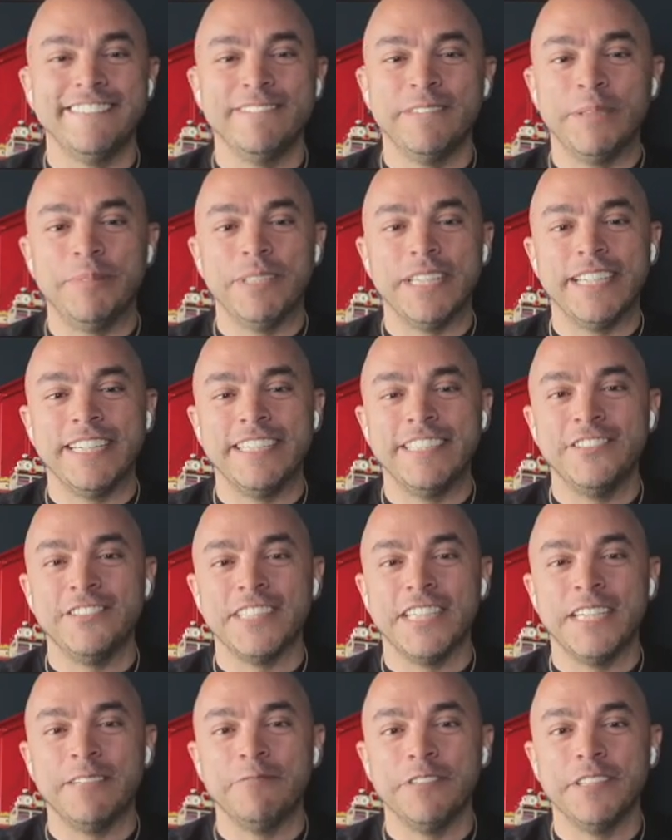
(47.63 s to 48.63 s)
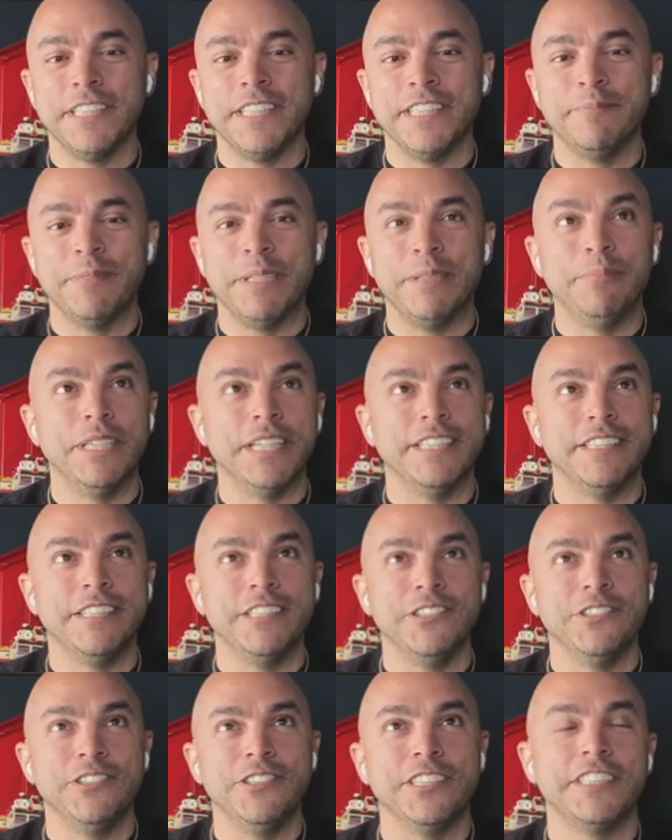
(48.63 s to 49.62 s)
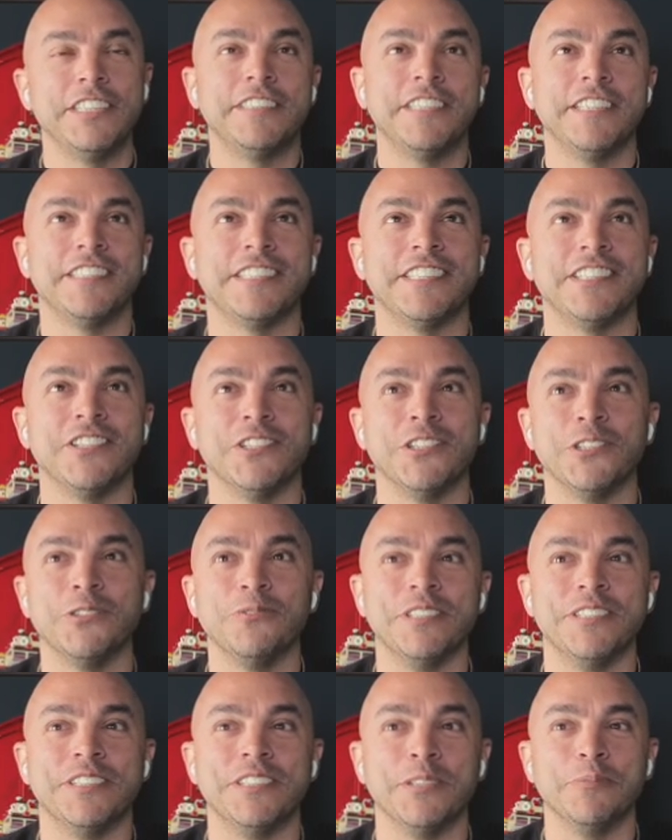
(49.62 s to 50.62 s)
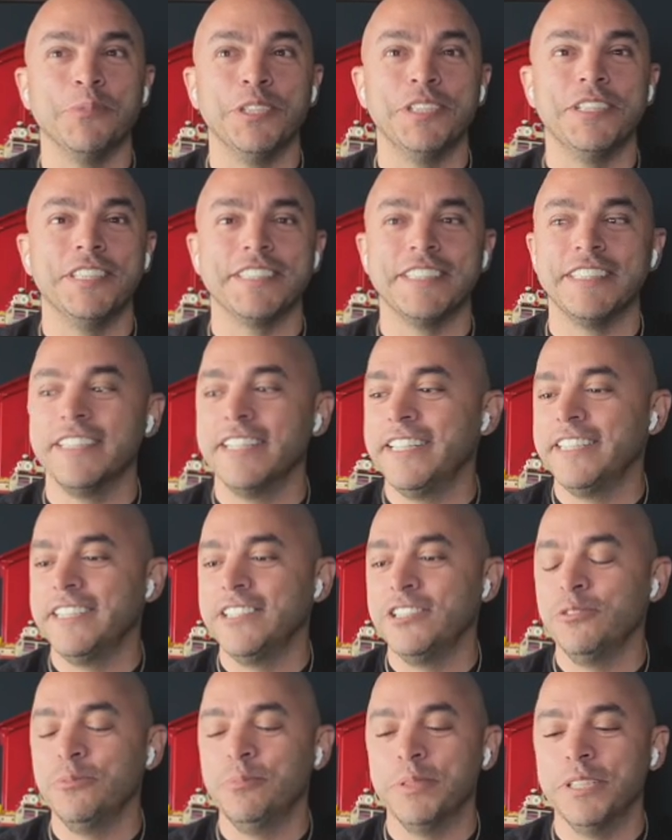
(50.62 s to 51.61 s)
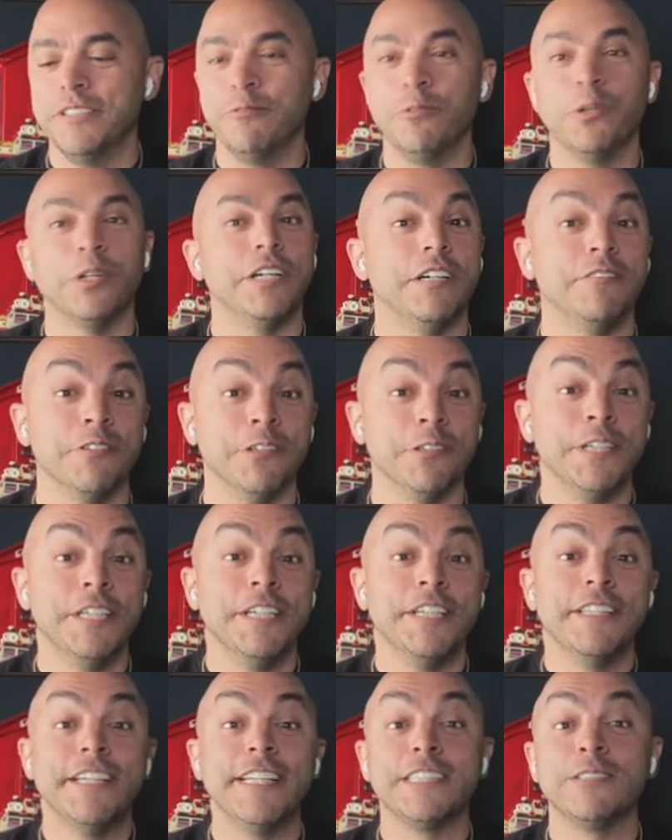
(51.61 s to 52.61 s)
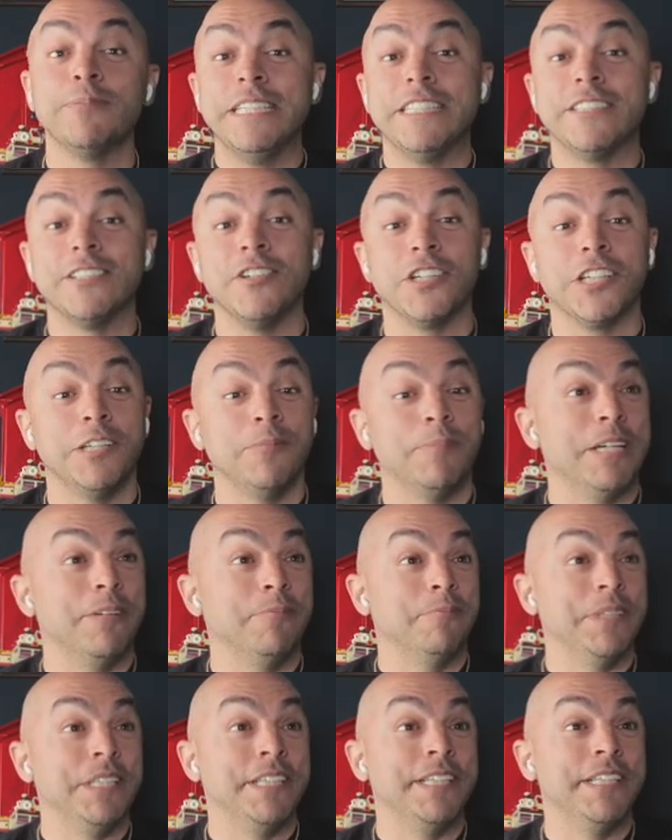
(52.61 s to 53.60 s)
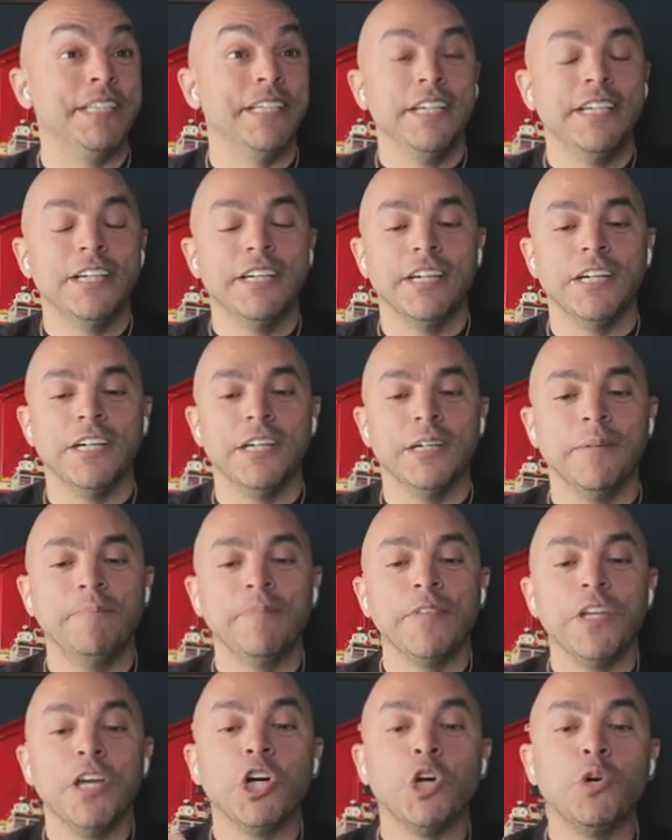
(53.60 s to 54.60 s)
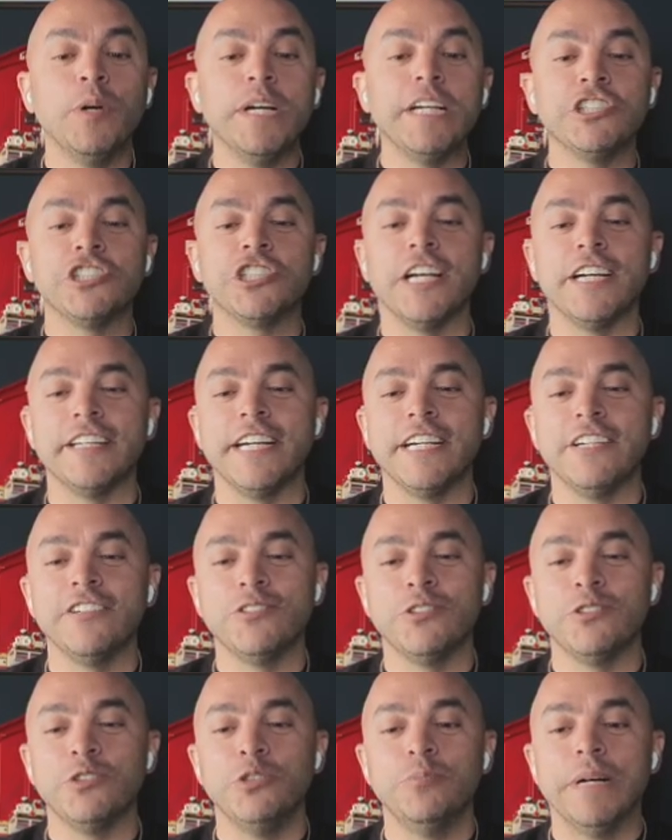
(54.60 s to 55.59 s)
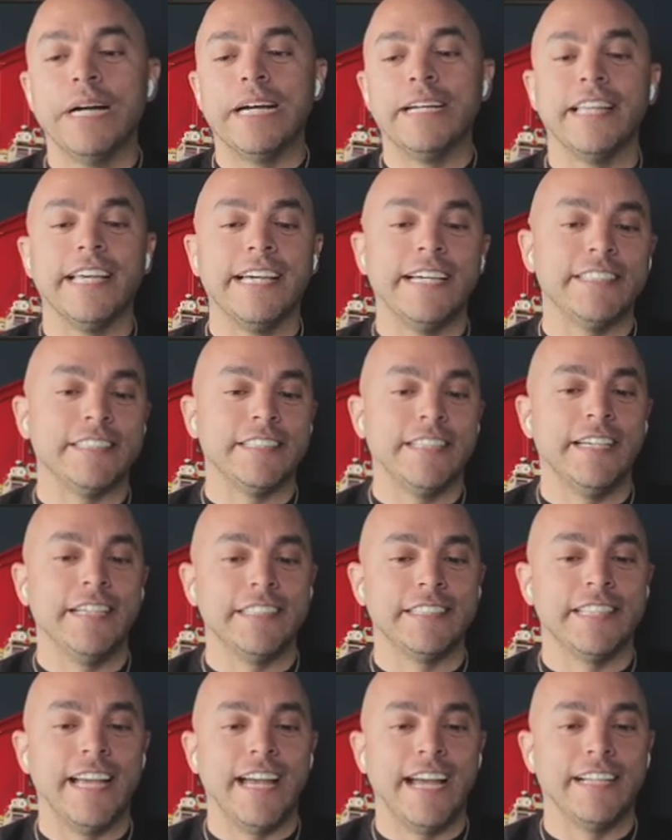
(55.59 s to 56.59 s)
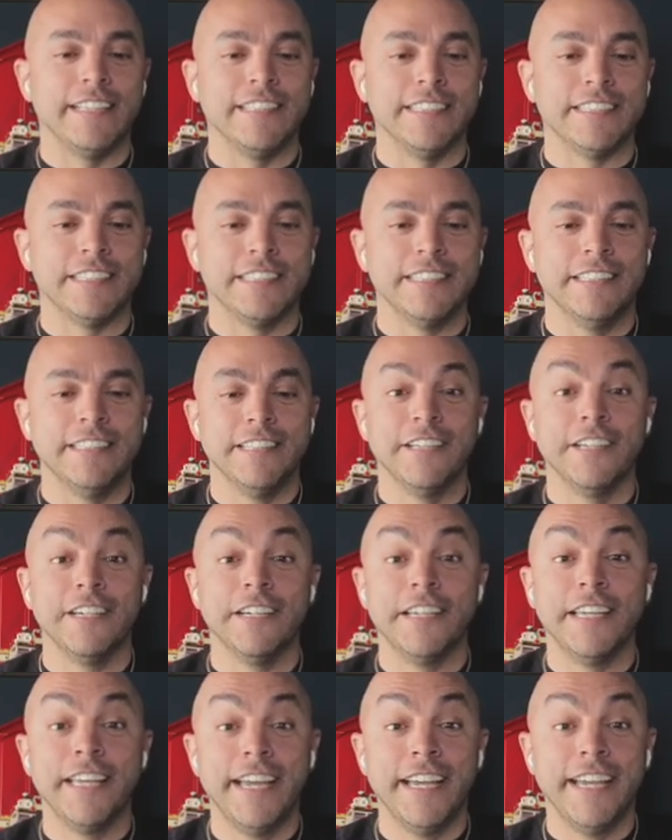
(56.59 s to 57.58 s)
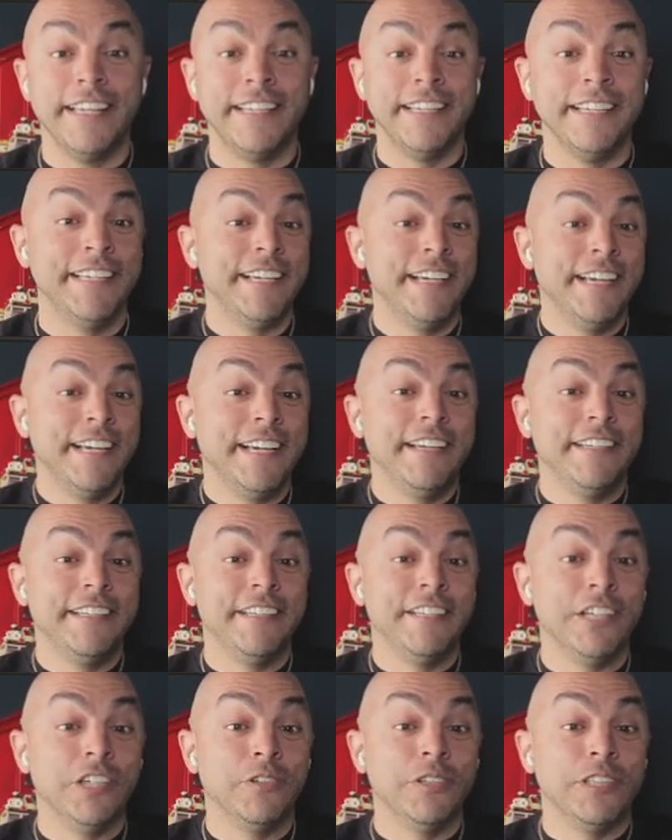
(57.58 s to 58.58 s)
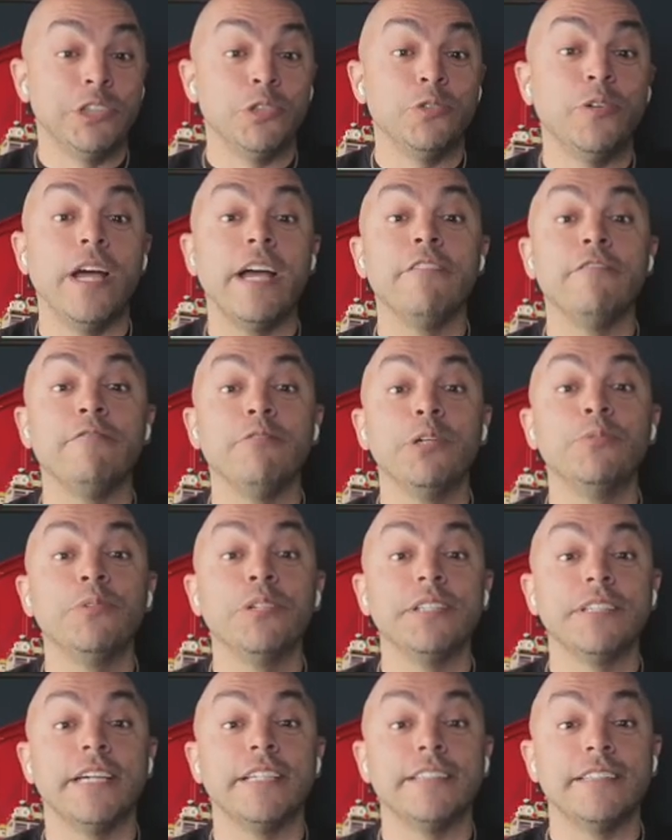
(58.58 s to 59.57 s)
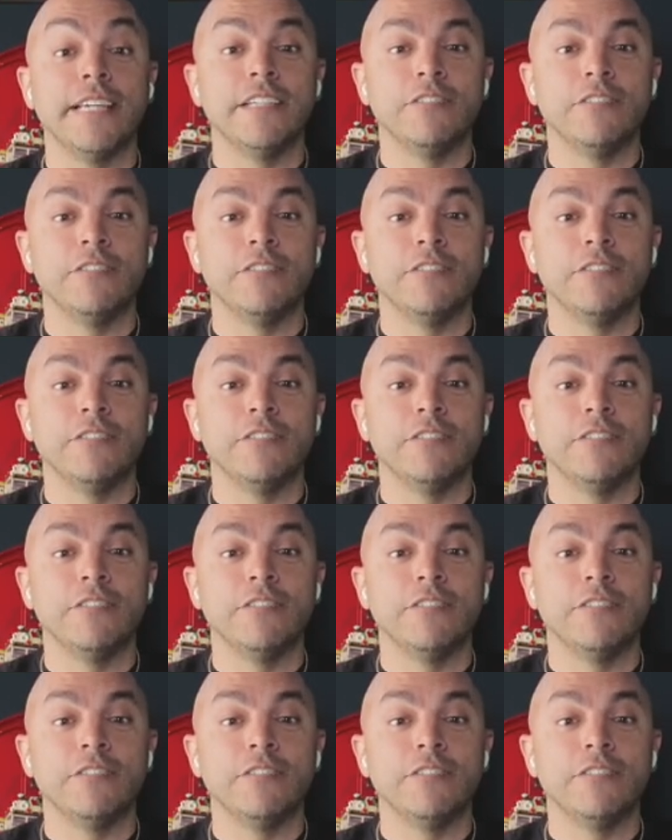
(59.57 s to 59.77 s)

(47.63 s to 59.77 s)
Maybe I got no time for that. Maybe I do, because it does still hurt when someone doesn't like you, but whatever. That's me talking about me. Quick shout out to my last guest, Allison, again, and to everyone that